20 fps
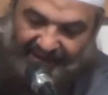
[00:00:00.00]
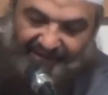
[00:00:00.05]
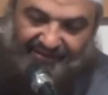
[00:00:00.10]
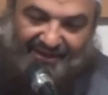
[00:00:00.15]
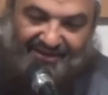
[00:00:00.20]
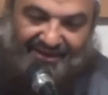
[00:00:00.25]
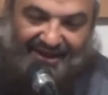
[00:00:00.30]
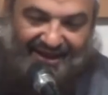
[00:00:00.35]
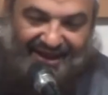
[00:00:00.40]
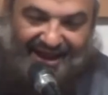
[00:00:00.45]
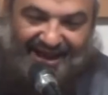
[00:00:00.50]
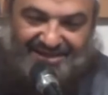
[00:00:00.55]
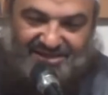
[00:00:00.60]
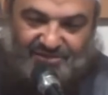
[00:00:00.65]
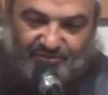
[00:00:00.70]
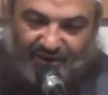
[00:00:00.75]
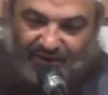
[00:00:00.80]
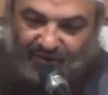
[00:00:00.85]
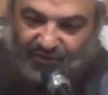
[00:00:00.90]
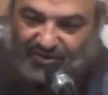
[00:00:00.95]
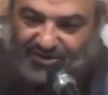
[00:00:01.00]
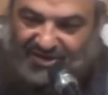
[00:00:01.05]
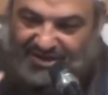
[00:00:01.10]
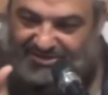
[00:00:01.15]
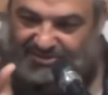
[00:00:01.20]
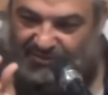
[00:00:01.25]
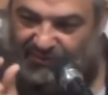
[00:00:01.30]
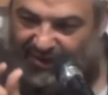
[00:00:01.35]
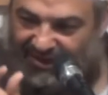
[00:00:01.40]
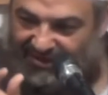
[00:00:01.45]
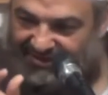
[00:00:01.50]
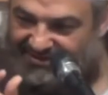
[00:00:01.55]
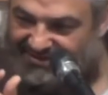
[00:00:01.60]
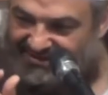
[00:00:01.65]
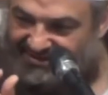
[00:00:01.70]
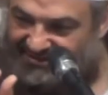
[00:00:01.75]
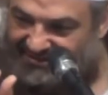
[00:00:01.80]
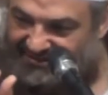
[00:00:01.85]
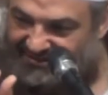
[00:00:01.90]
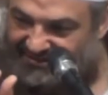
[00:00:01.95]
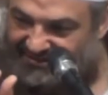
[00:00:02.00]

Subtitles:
And then the last one, which is the what?